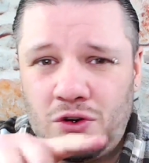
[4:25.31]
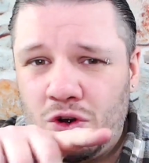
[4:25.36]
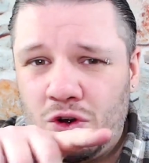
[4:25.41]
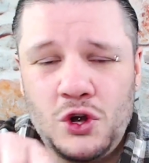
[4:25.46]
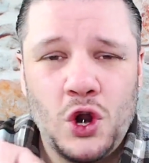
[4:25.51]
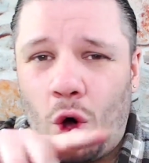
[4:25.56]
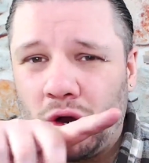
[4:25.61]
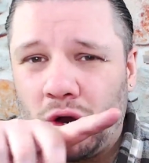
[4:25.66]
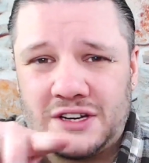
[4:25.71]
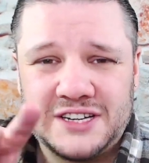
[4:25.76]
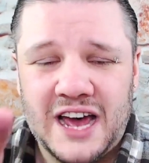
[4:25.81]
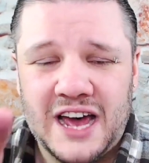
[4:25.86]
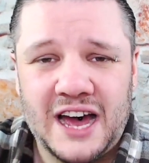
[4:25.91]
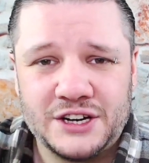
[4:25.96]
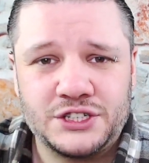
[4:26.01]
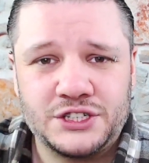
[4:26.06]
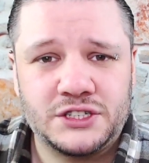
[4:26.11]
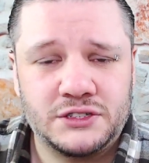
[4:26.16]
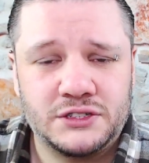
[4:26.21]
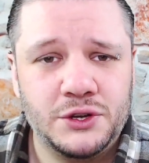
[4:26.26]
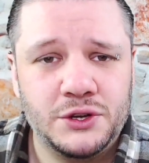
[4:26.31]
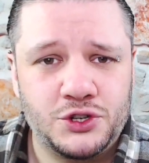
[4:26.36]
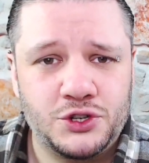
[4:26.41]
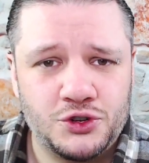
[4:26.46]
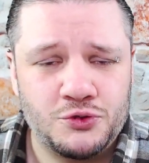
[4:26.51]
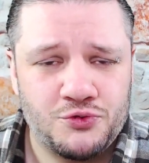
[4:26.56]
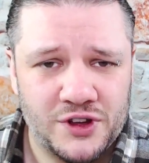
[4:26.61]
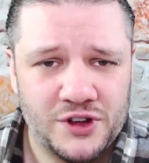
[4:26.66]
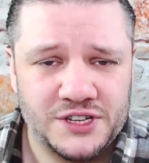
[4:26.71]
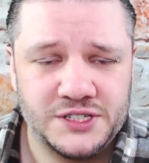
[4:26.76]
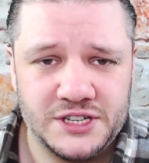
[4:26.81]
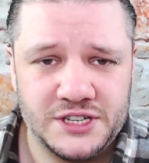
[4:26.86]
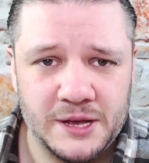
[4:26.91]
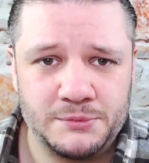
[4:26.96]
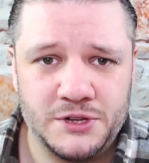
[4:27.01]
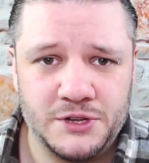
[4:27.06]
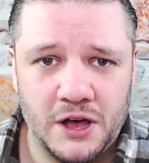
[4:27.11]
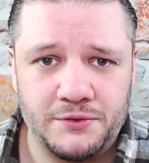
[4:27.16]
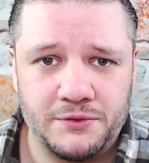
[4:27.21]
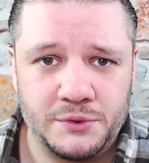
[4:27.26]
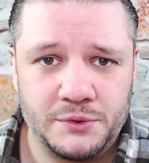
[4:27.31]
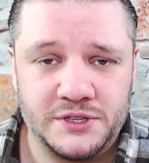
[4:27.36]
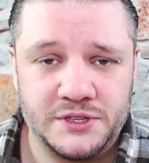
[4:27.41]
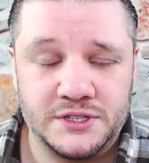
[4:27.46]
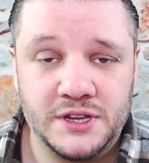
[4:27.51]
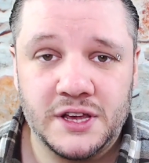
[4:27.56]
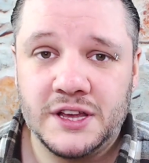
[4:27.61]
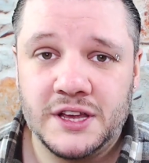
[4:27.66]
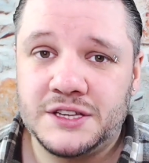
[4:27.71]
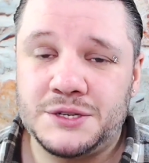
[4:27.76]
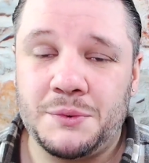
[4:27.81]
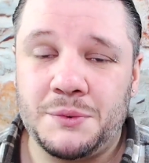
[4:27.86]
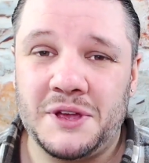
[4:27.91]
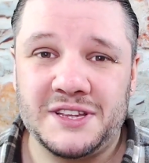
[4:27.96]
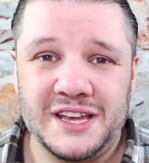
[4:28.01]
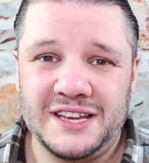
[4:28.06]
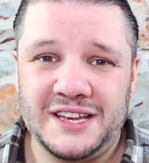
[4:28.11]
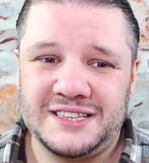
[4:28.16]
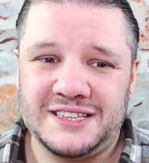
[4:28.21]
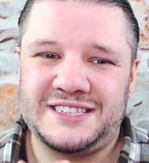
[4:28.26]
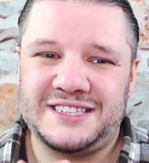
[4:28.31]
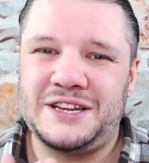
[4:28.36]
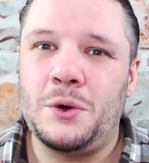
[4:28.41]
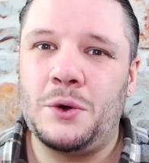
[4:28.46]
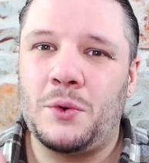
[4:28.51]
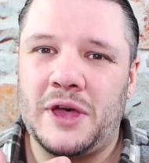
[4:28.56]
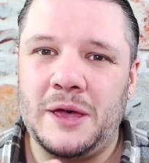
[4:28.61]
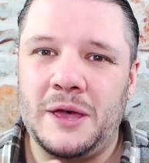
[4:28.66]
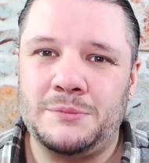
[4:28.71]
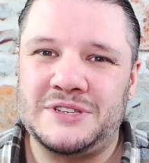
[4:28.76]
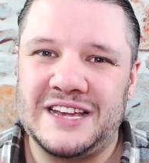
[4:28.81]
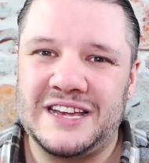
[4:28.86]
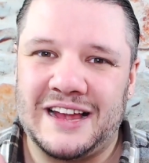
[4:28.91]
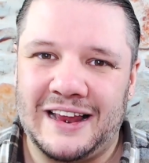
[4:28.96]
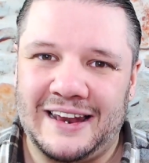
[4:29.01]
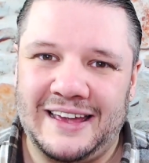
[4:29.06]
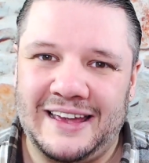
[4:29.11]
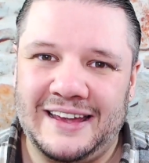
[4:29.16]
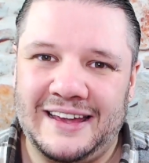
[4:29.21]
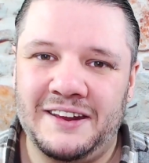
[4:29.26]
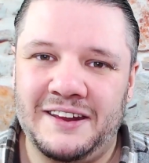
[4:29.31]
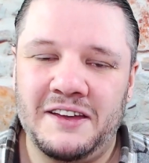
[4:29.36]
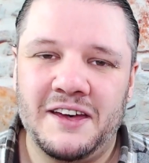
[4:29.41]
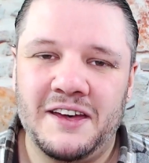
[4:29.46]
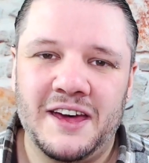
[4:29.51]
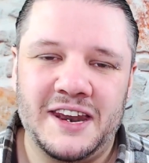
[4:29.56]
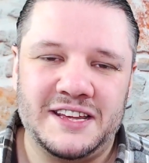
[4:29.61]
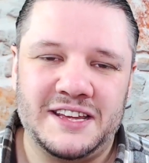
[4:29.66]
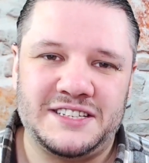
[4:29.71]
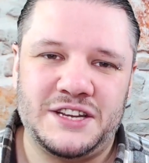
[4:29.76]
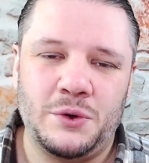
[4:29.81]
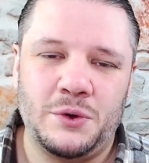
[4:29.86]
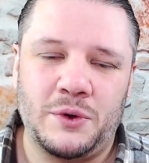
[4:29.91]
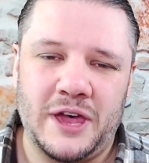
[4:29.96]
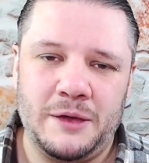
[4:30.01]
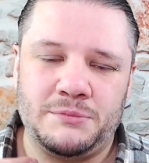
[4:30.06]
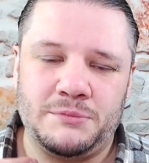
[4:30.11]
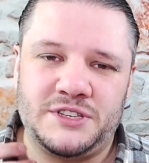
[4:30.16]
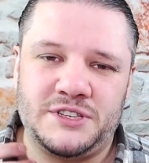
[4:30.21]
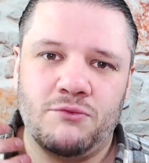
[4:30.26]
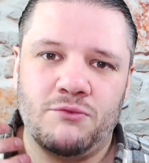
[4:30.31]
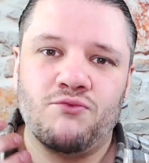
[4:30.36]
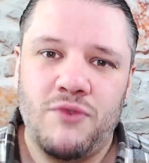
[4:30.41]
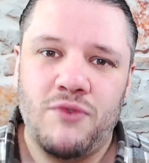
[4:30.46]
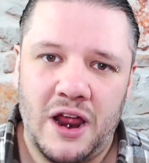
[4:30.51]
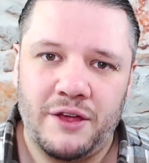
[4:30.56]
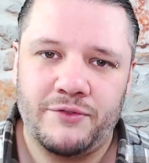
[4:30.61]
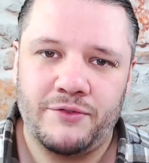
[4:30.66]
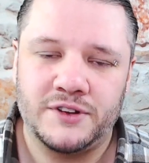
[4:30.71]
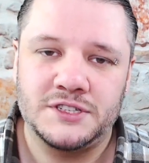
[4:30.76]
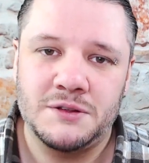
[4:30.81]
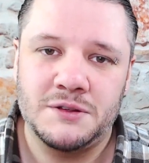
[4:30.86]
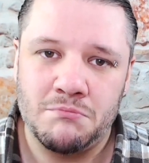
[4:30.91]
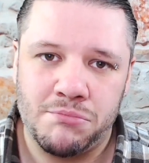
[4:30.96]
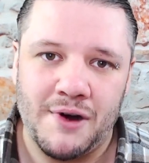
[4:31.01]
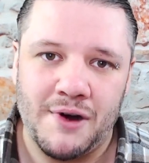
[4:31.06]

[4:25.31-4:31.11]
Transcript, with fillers: not dash YouTube tricks and tips afterwards. So it, it still keeps it clean and it still keeps it relevant and